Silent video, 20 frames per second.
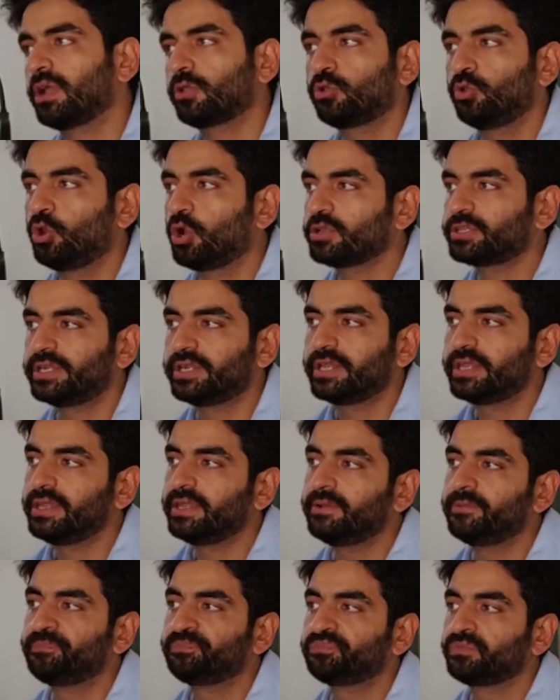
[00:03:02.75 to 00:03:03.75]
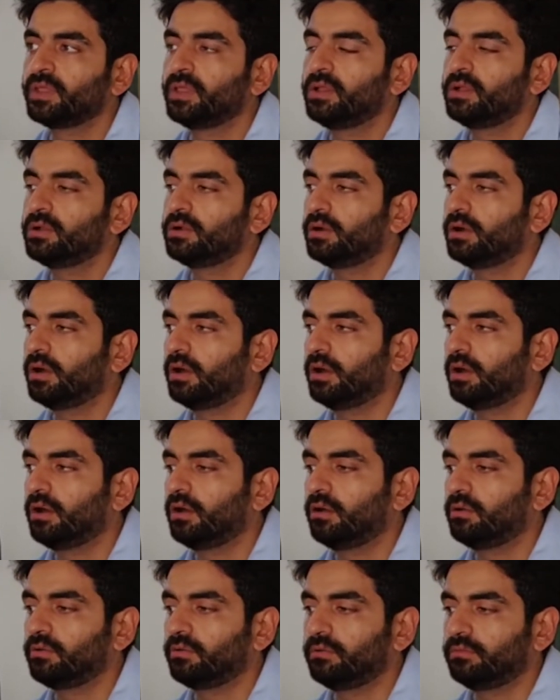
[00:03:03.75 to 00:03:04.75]
So yeah, curiosity,
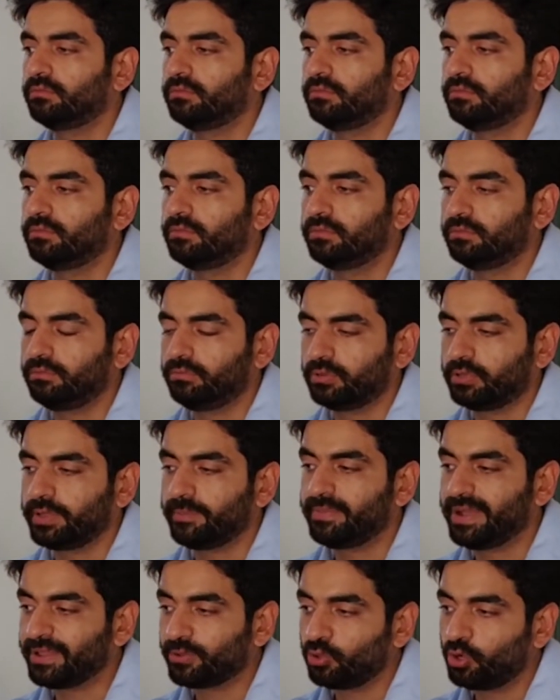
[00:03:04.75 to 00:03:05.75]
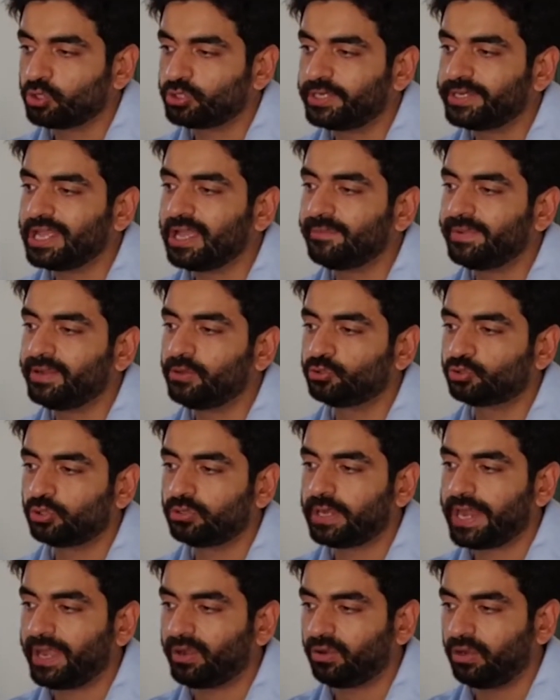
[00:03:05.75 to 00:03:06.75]
by curiosity, I mean, you
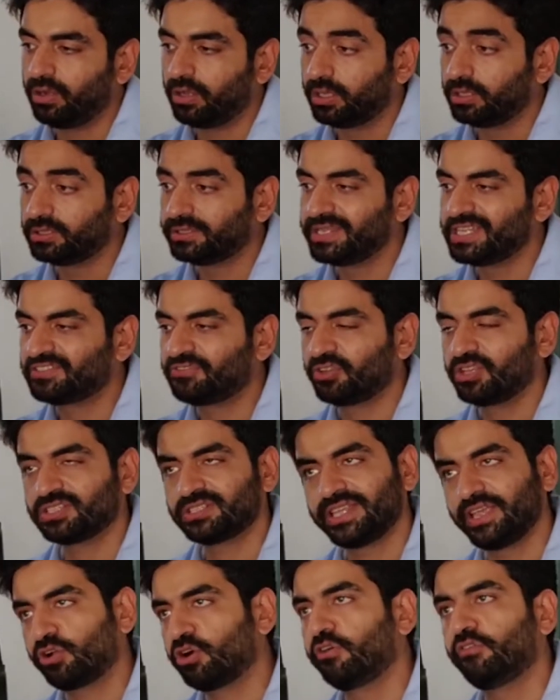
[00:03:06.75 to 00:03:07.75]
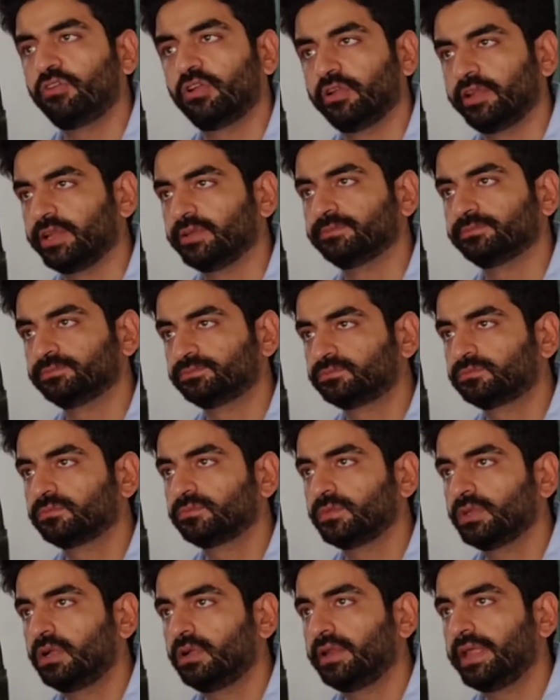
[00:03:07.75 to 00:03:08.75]
should like to learn things for the sake of learning.
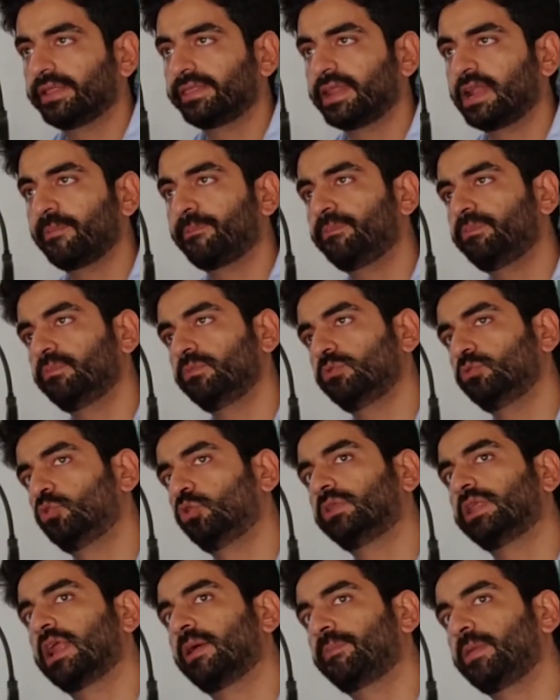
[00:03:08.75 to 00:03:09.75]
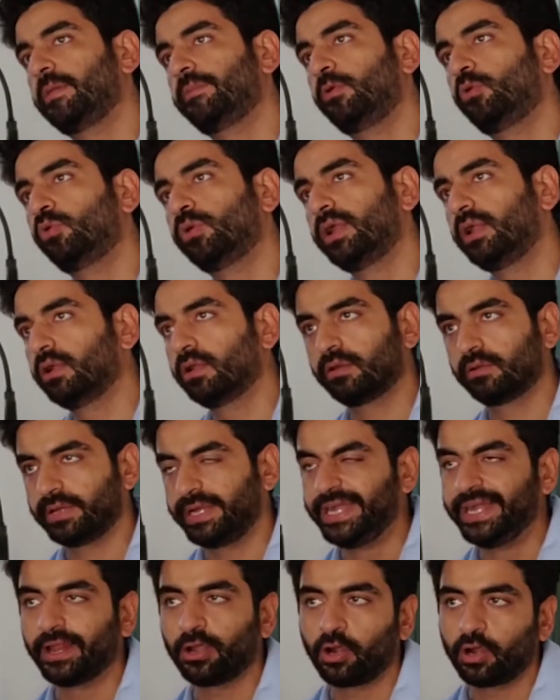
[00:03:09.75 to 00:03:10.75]
Like, there are, you know, there are people who
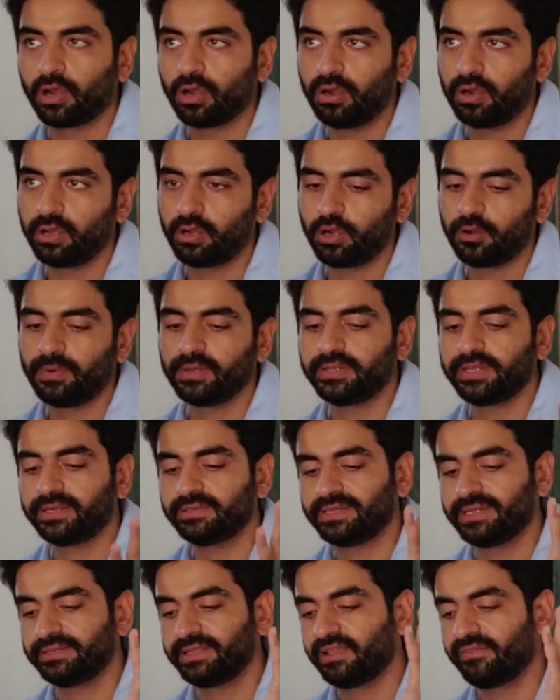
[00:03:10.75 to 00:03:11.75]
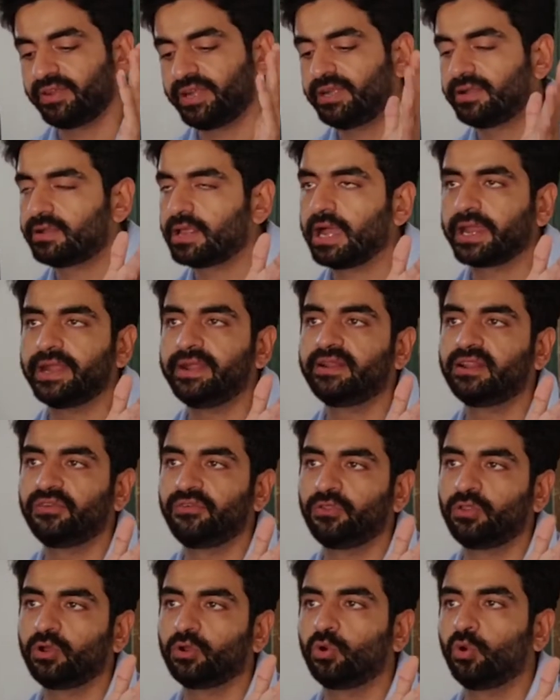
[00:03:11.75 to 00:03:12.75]
will read a lot and learn a lot, but they are very target
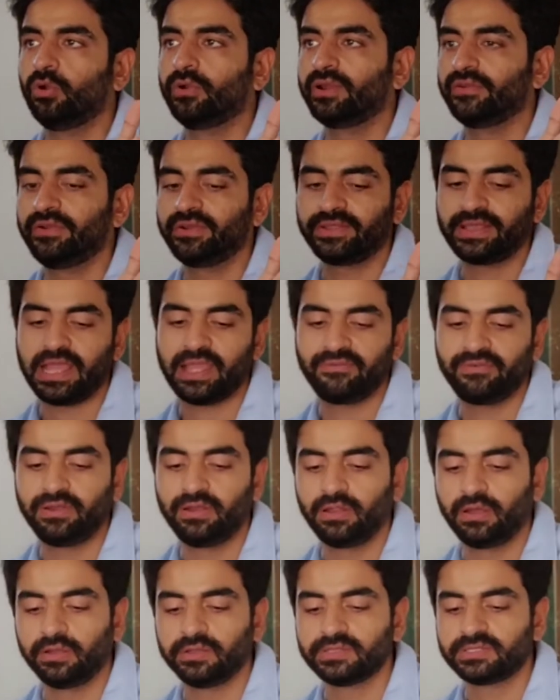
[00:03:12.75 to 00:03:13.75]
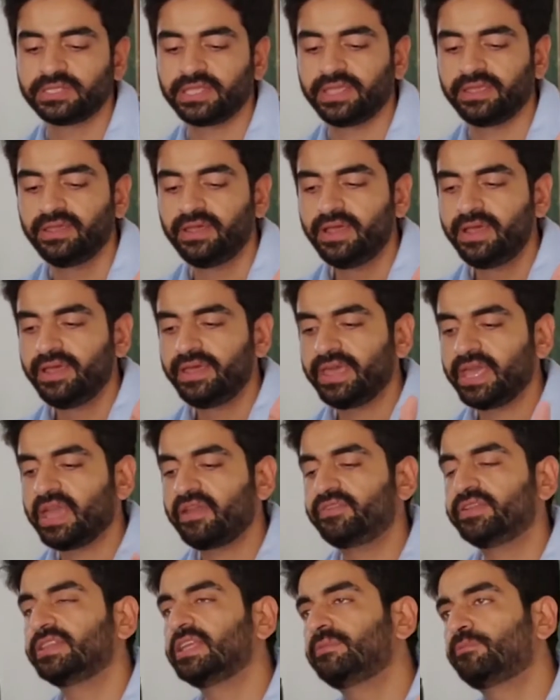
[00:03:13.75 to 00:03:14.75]
driven or goal driven. I will learn, say,
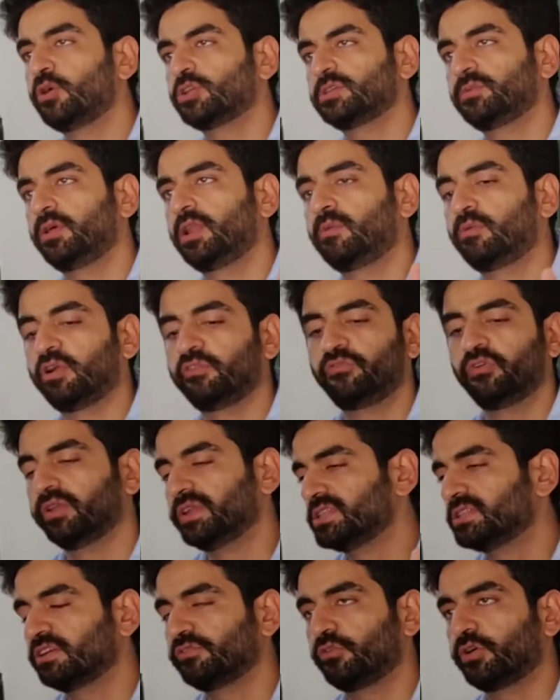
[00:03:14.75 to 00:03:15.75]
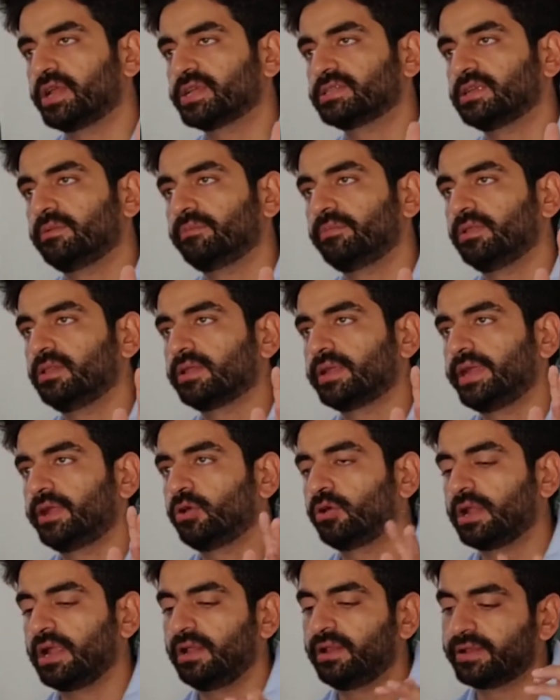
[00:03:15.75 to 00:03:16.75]
everything possible about furniture, for example,
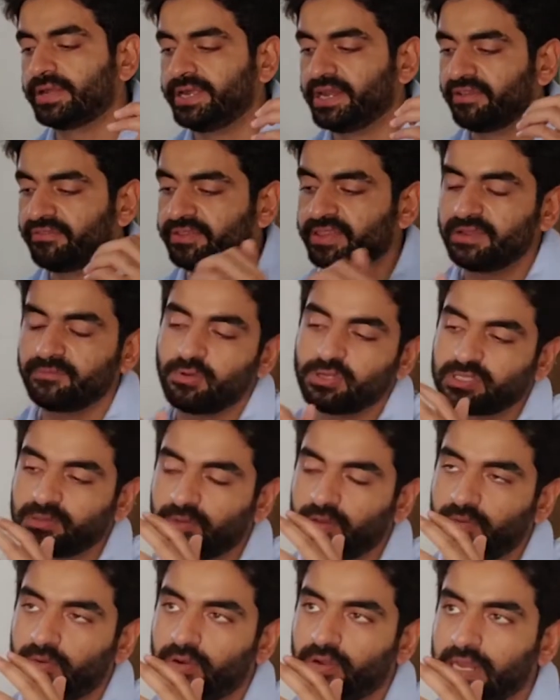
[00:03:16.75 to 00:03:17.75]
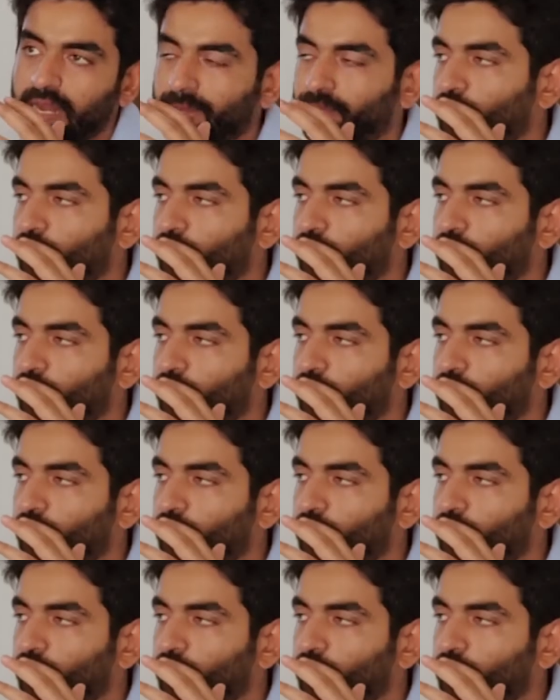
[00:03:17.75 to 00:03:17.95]
right? Or I'll read everything possible about